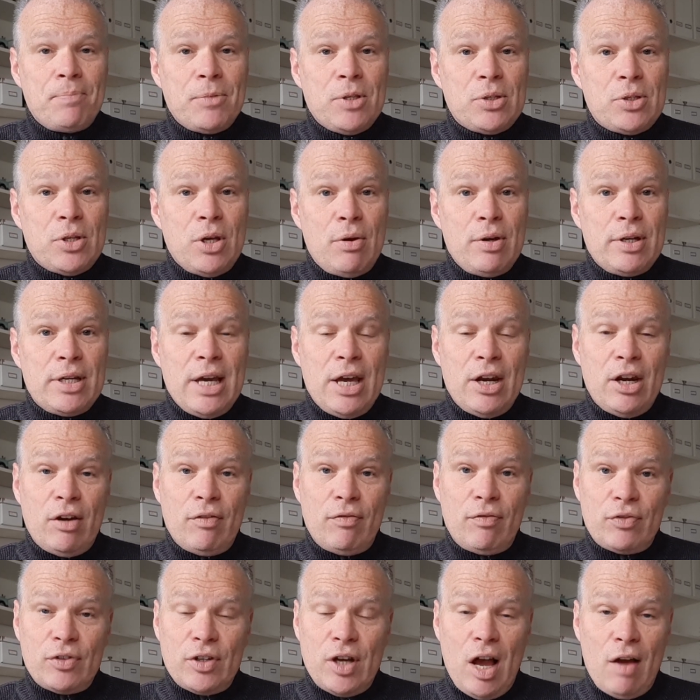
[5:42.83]
So again,
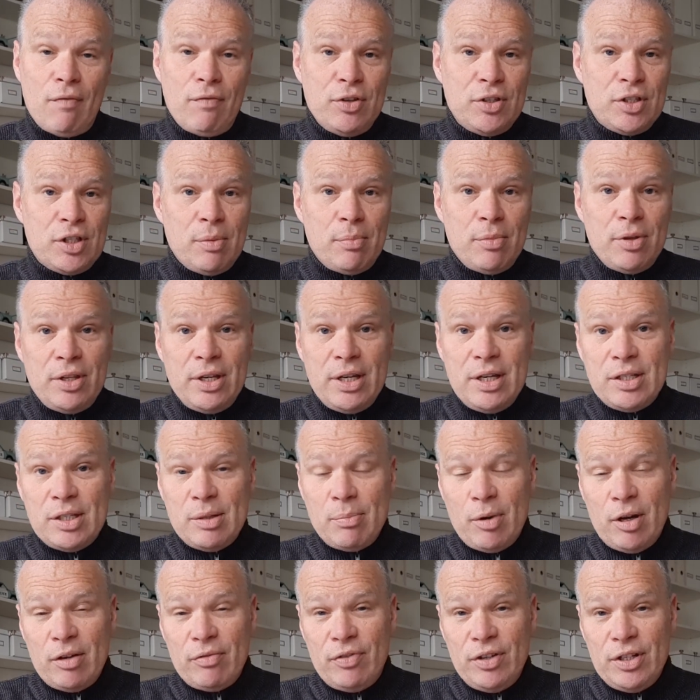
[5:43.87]
I've covered some of these
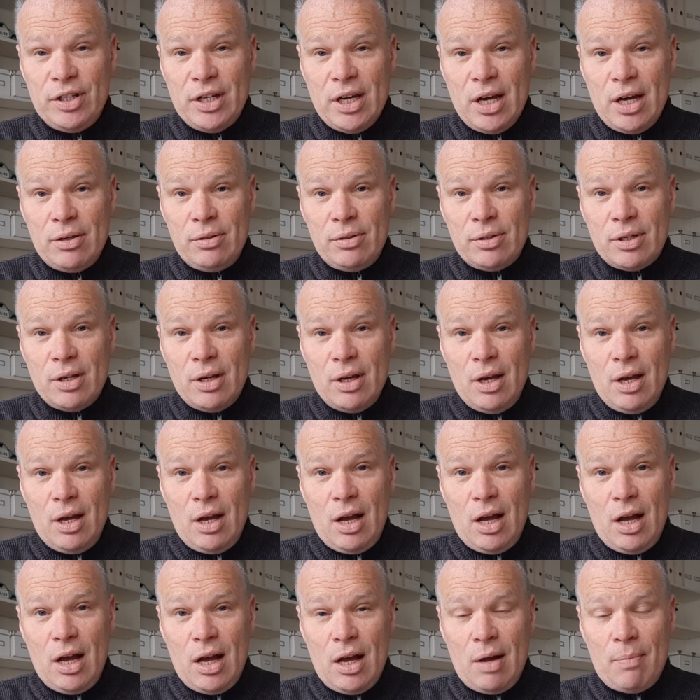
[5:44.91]
in my videos.
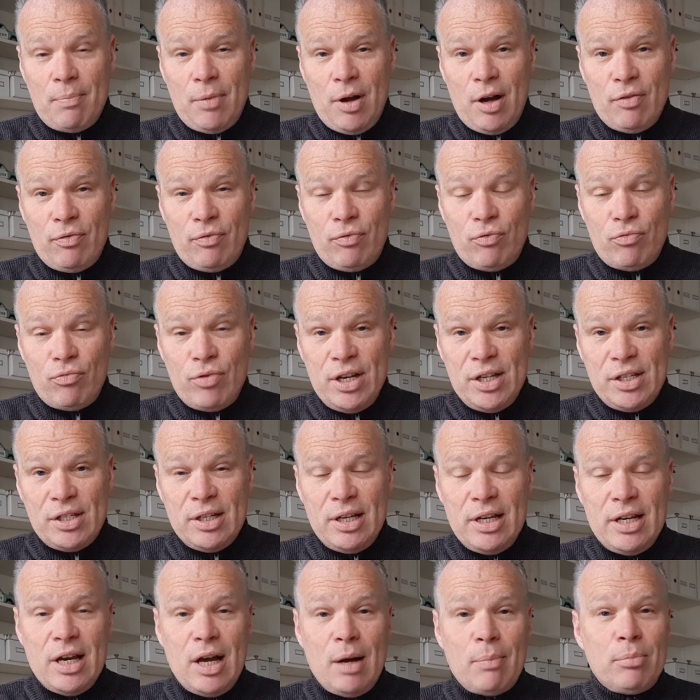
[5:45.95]
I've
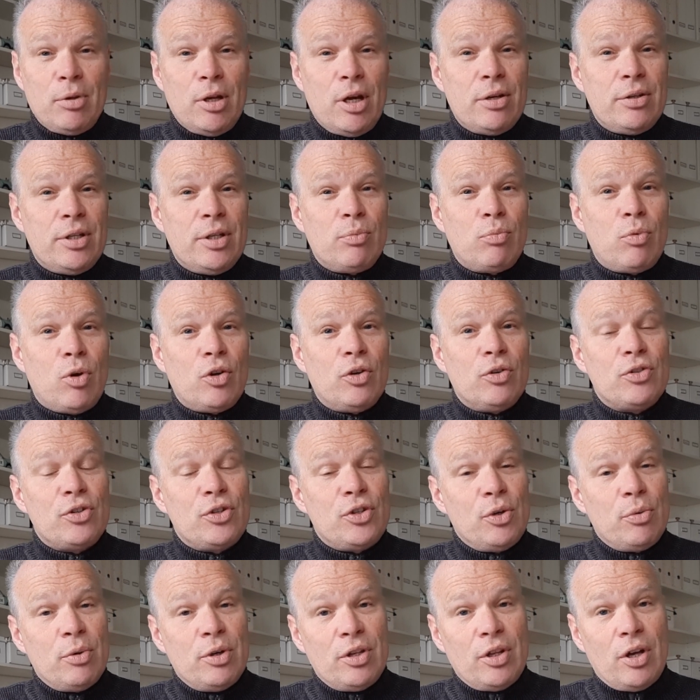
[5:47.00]
recently uploaded one to
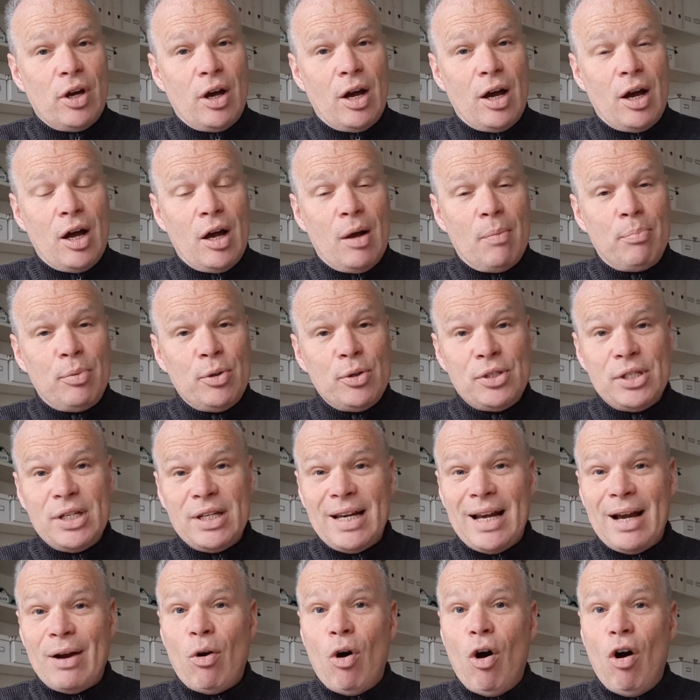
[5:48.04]
do with
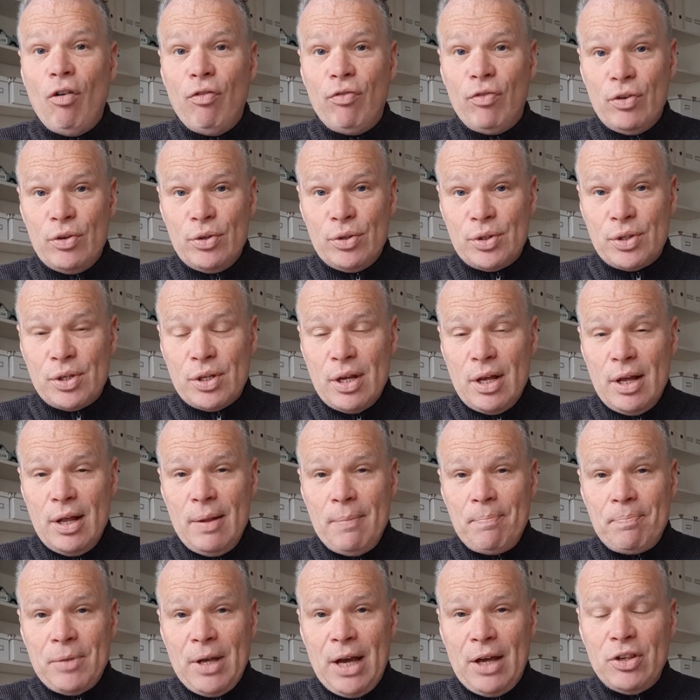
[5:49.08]
putting out offers.
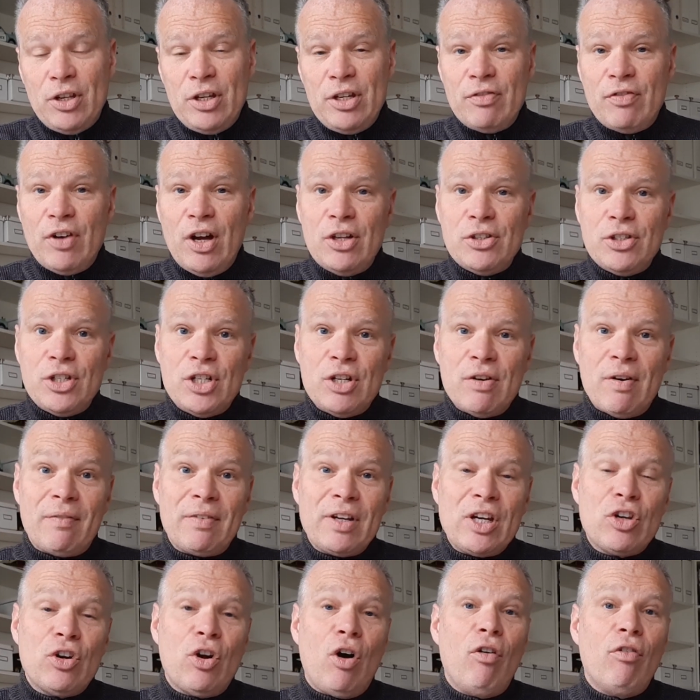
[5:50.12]
And the advantage of
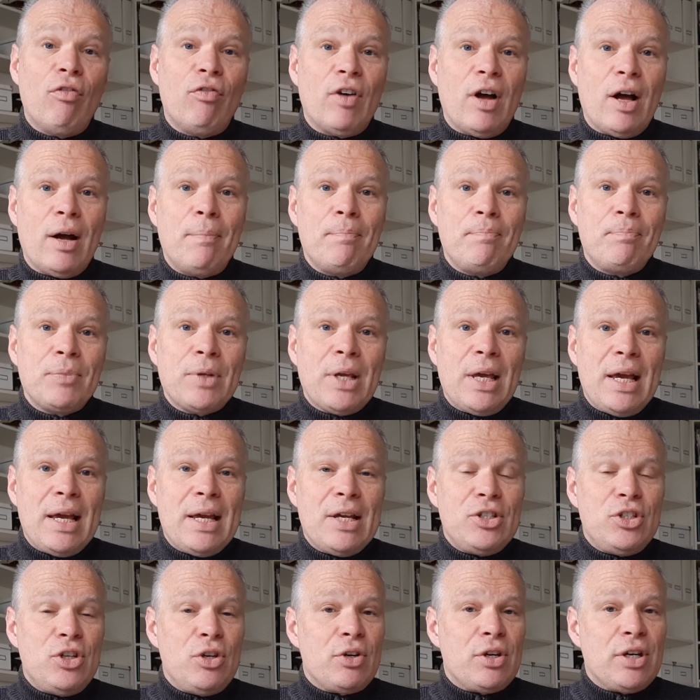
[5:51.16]
having an offer
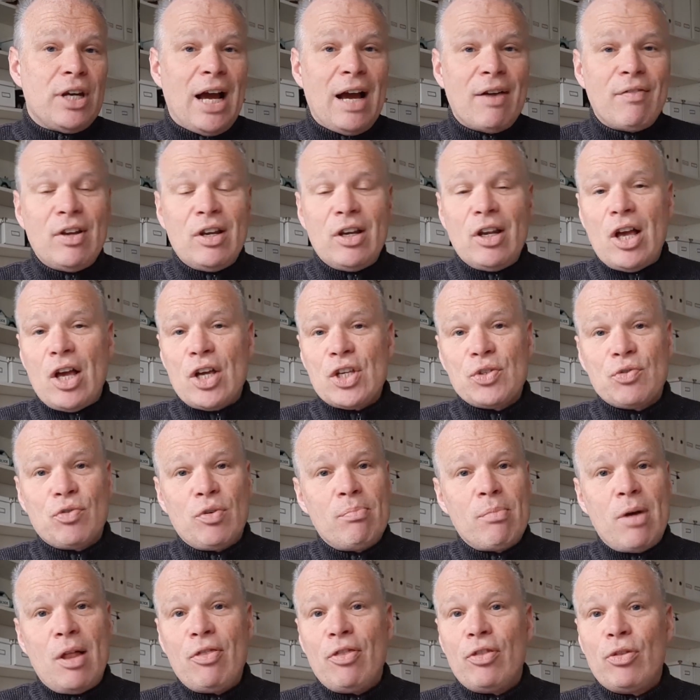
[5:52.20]
is you can have it last for
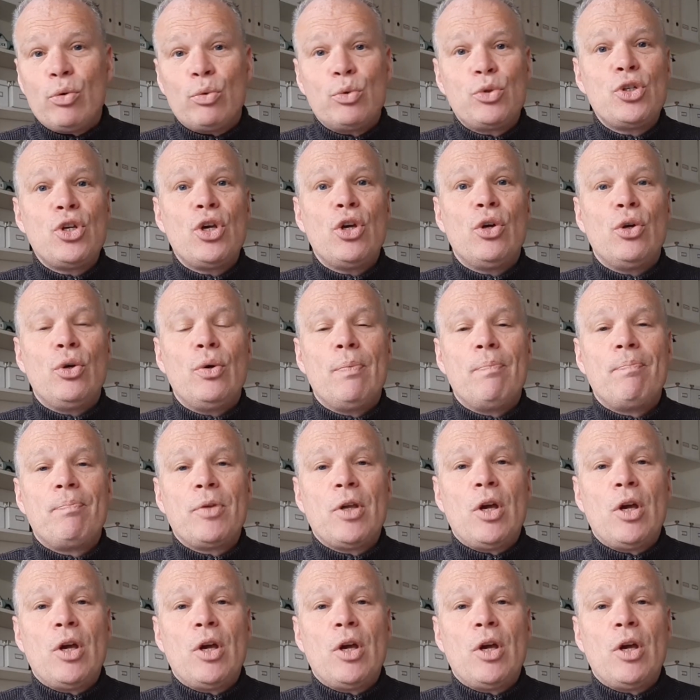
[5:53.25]
a month or two.